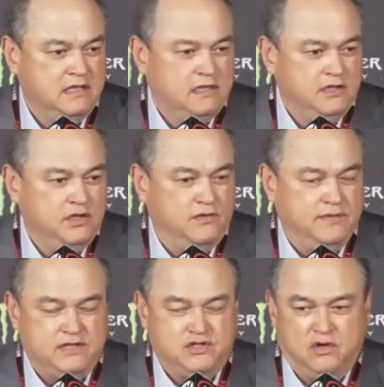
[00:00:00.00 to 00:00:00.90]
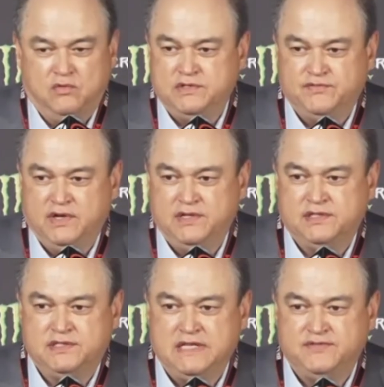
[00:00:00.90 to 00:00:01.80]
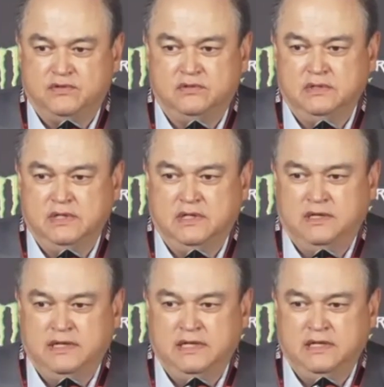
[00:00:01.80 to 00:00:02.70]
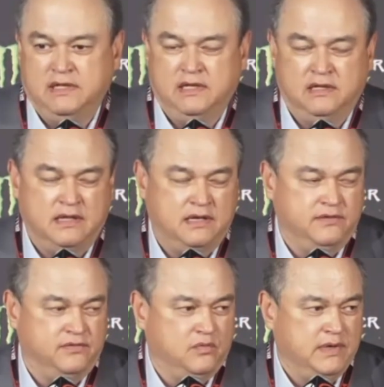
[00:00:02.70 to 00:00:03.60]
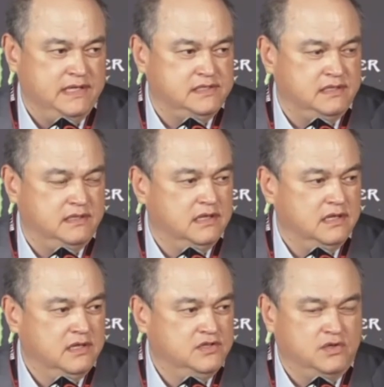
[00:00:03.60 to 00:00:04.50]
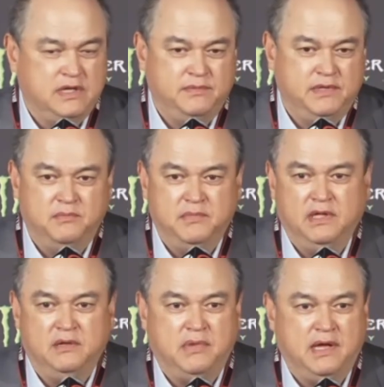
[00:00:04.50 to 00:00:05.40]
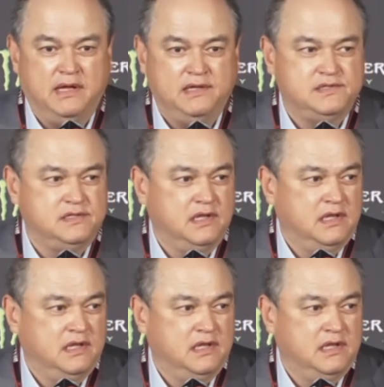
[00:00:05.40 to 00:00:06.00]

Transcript: that show was very successful in a lot of different ways, and Showtime did 1 million buys,